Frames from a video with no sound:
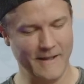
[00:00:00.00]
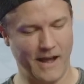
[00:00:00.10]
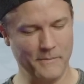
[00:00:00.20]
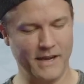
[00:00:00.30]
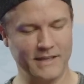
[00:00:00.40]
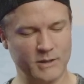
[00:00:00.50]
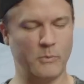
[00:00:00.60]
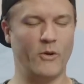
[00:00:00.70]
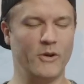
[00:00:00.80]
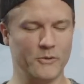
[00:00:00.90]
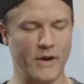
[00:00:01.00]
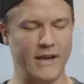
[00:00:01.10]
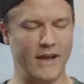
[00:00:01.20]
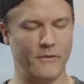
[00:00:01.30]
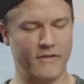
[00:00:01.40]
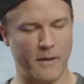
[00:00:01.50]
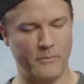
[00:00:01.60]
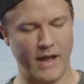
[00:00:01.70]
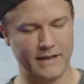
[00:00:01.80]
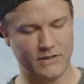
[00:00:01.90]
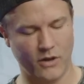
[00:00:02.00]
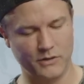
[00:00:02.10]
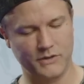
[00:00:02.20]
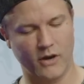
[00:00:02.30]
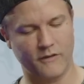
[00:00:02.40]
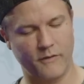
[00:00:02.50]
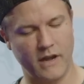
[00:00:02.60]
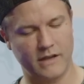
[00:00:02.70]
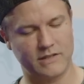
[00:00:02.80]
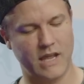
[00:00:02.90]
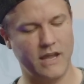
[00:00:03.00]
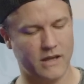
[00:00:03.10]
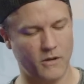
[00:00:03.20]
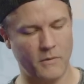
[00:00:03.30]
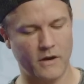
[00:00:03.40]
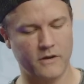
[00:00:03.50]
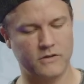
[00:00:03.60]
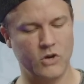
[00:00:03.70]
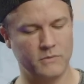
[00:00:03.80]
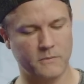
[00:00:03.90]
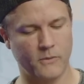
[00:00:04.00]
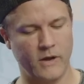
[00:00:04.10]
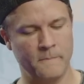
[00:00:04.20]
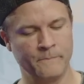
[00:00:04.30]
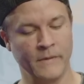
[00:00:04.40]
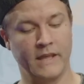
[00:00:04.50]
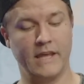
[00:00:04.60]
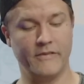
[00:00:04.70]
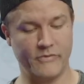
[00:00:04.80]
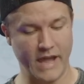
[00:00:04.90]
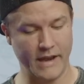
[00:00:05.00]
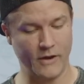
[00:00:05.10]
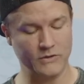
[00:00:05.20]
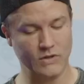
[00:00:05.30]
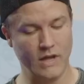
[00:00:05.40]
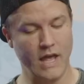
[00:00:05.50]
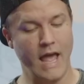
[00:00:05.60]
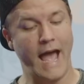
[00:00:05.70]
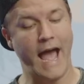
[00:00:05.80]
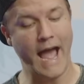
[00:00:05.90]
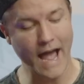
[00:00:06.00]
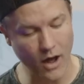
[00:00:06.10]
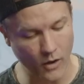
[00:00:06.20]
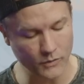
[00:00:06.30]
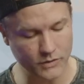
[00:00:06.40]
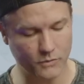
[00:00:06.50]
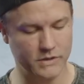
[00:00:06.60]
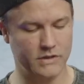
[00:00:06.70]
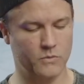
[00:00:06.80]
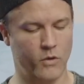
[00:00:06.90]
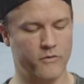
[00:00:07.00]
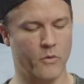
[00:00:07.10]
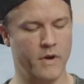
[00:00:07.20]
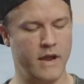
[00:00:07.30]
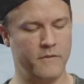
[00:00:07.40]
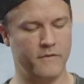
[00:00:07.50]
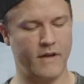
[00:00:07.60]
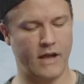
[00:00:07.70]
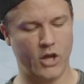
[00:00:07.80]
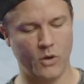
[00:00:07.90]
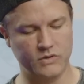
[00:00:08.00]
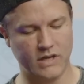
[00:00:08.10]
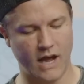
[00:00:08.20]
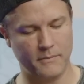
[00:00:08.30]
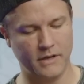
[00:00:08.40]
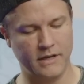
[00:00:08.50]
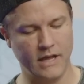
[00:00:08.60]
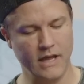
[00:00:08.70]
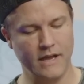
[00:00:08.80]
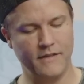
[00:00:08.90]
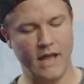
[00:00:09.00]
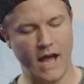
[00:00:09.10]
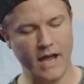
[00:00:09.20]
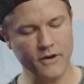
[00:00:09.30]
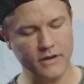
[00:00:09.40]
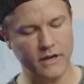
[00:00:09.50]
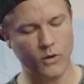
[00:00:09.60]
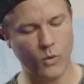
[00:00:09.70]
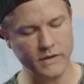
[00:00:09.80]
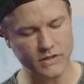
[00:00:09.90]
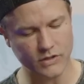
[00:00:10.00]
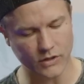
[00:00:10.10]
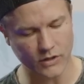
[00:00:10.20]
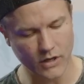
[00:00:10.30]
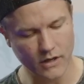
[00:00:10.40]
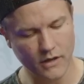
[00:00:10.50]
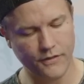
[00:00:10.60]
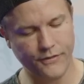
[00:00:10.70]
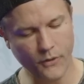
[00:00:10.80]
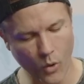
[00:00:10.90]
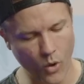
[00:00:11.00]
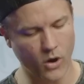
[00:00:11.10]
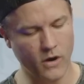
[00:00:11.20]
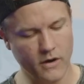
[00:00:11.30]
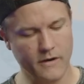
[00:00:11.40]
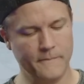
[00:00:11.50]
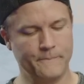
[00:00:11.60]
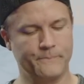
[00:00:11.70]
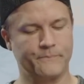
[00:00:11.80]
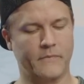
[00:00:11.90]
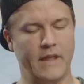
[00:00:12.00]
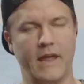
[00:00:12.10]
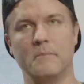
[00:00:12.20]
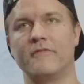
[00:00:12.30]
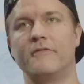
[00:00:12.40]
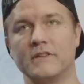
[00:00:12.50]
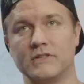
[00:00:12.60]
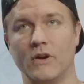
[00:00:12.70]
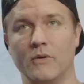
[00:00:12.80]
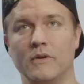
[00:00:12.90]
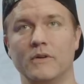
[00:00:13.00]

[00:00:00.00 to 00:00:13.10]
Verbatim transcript: I'm getting spoiled right now. We've got Black Skull, Dark Phoenix, King Killmonger, Doom Supreme, Kid Thanos, Hound, which is Wolverine. We've got Ghost Goblin, the Iron Inquisitor, Thor, and Mephisto.